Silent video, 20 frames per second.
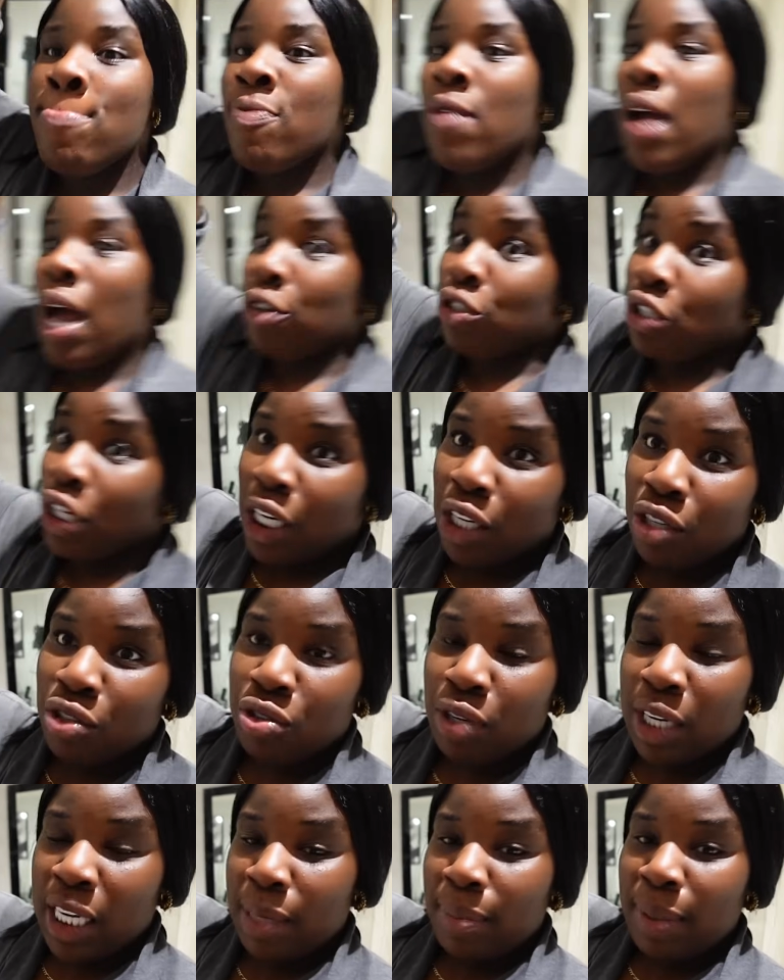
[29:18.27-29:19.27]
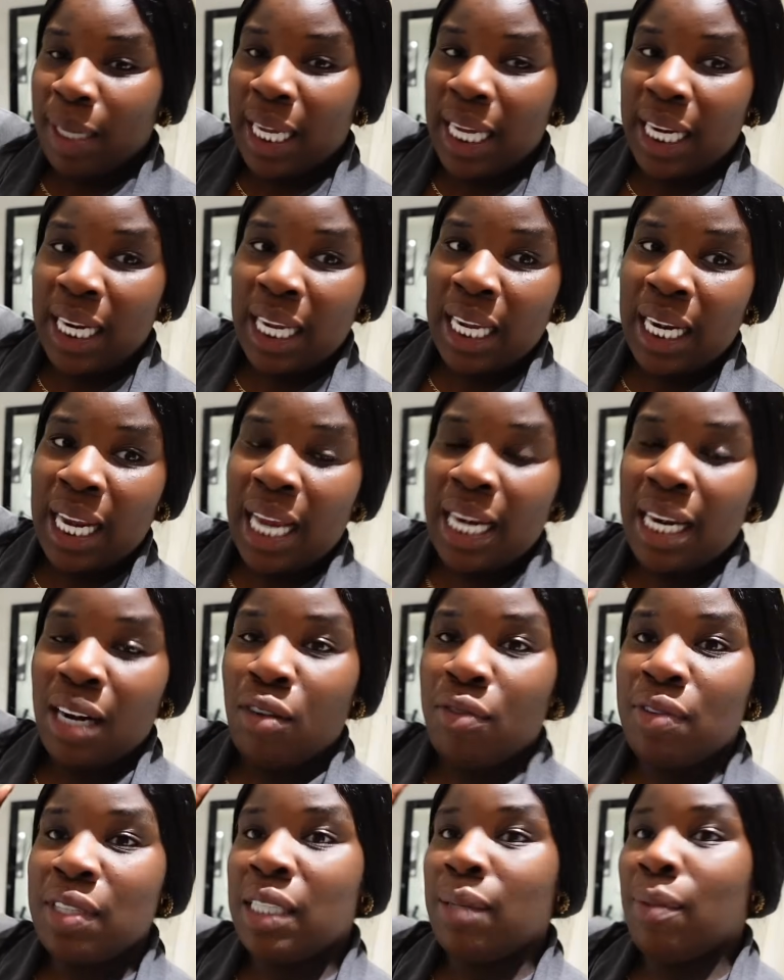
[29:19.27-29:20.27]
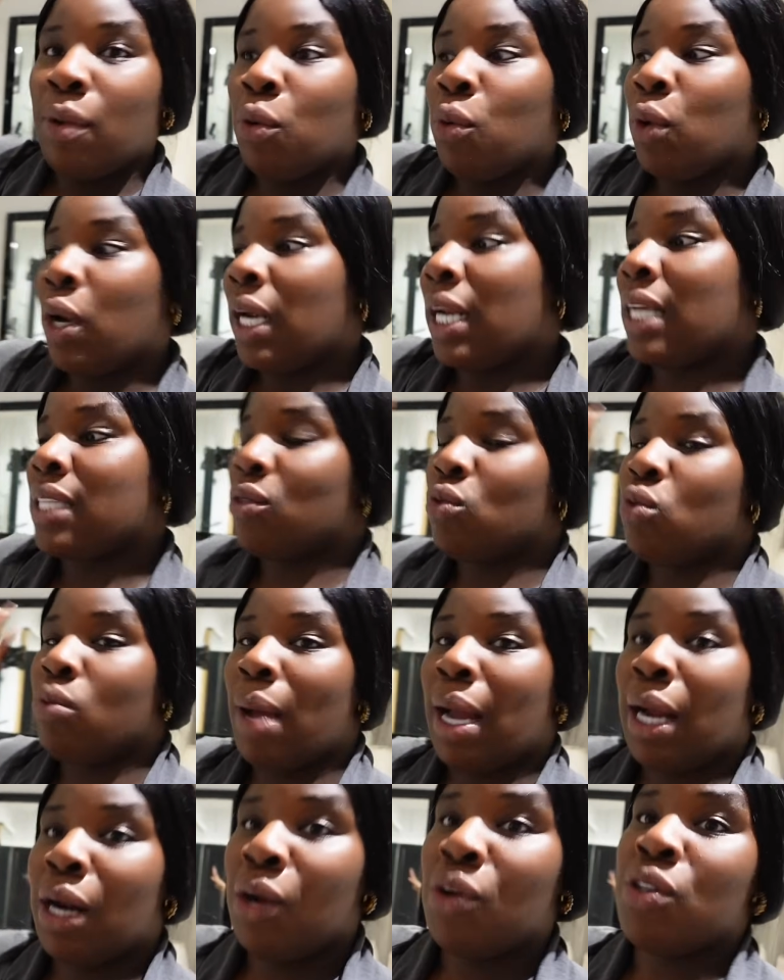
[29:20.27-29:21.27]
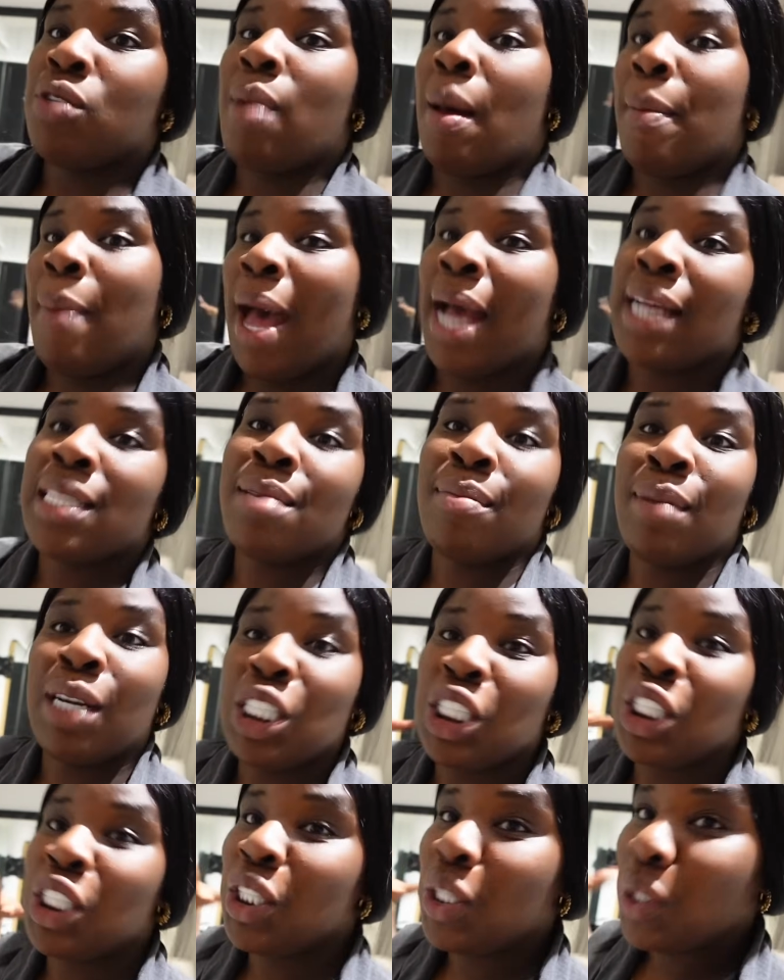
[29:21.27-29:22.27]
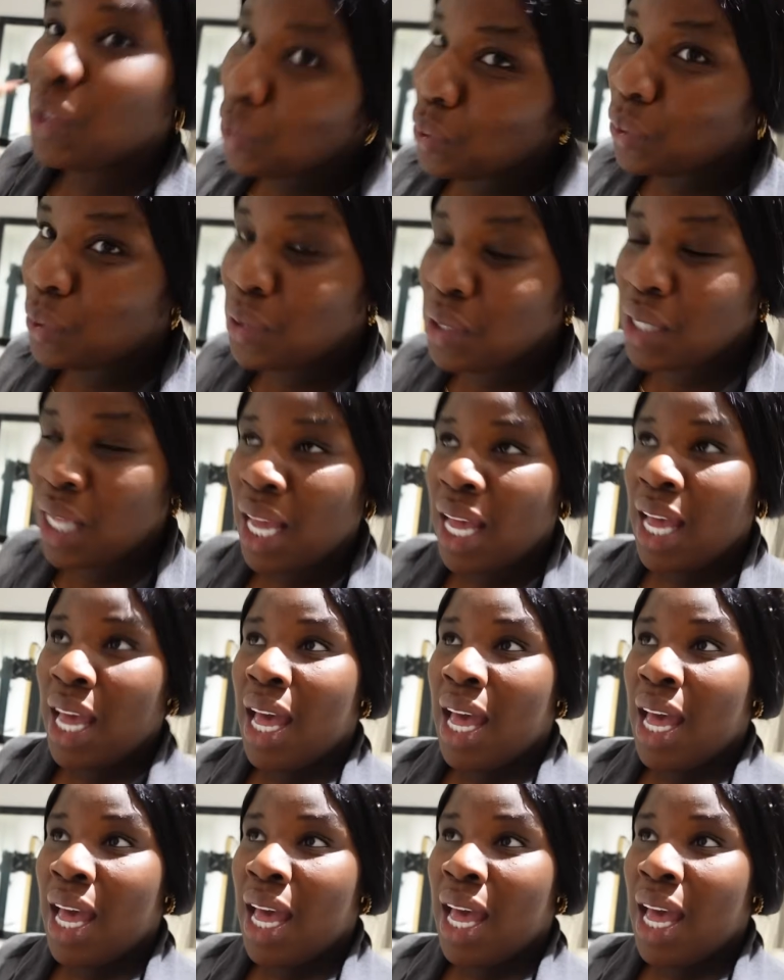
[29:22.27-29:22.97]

I'll show you the tree in the beginning, and then obviously we're organizing all my clothes, my bags and my shoes.